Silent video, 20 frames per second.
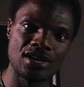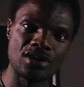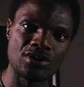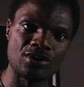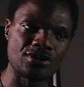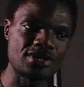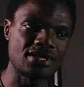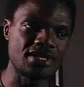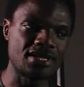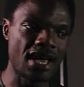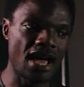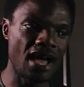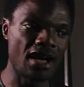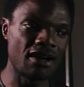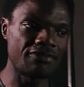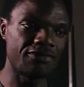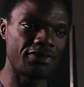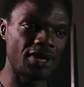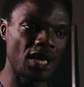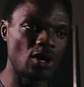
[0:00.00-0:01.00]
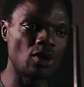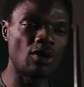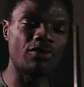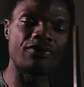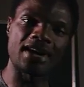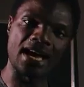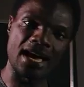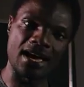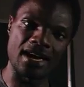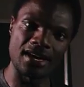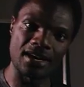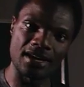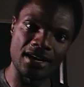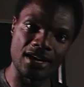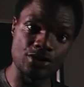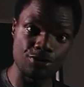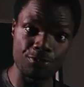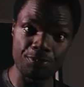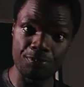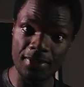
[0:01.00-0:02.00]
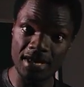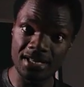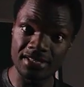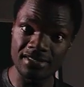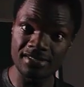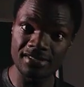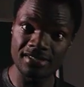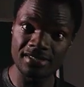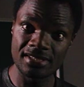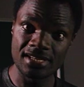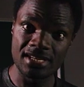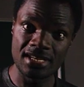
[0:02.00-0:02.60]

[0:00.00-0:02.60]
Does it have enough equipment?